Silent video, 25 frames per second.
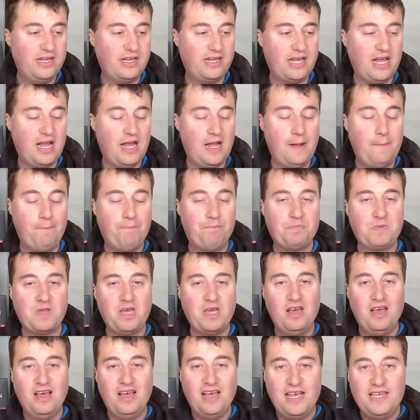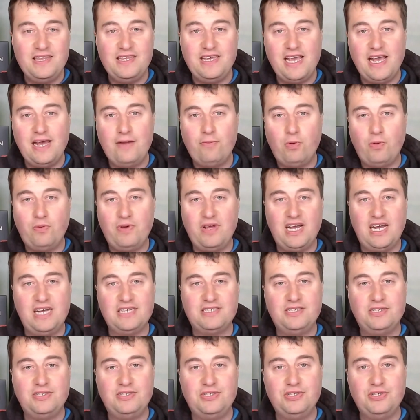Um, in the end, what we had to
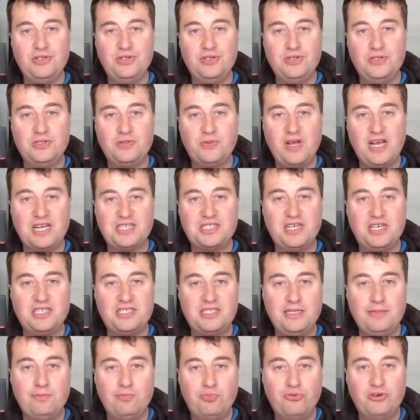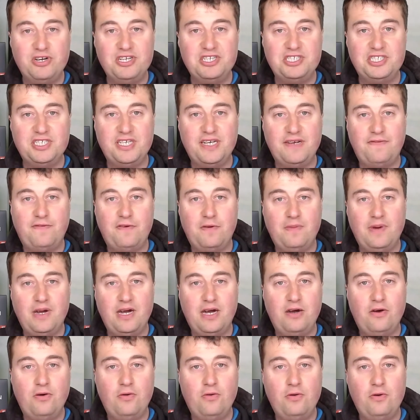do is we had to actually bridge it from
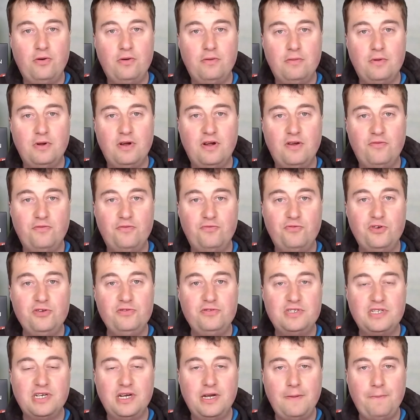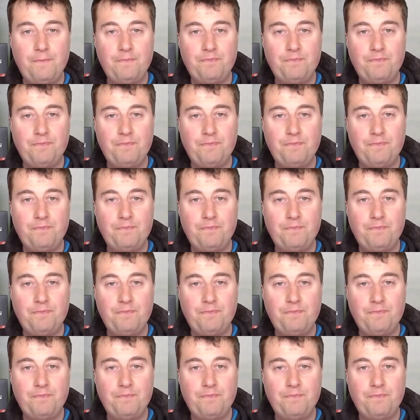our router.